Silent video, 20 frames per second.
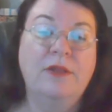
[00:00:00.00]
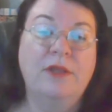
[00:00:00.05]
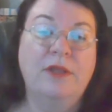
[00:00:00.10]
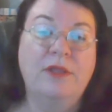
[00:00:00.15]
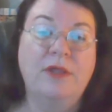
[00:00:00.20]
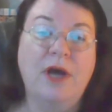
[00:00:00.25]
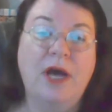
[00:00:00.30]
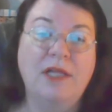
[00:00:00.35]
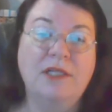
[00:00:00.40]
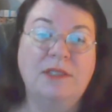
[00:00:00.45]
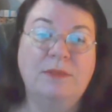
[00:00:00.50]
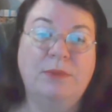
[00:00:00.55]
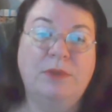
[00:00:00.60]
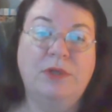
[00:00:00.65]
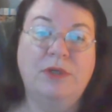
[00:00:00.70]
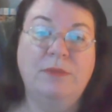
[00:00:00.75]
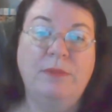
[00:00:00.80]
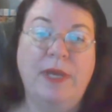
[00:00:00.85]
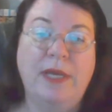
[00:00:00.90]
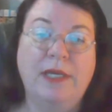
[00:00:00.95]
The thought
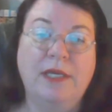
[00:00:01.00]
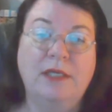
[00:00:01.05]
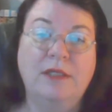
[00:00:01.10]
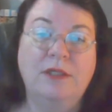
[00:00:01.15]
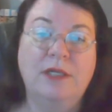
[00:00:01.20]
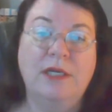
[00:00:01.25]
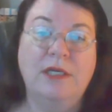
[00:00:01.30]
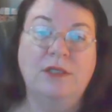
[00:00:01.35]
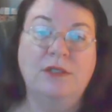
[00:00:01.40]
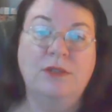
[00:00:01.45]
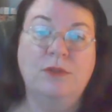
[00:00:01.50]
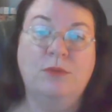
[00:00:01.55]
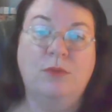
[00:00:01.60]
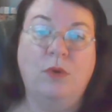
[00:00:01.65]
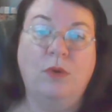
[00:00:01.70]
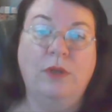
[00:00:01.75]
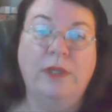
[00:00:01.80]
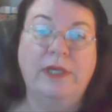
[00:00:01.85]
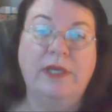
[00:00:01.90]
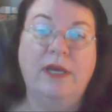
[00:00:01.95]
spurred Megan into
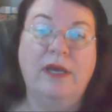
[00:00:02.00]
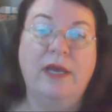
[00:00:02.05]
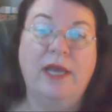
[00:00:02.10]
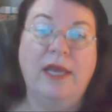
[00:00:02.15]
rolling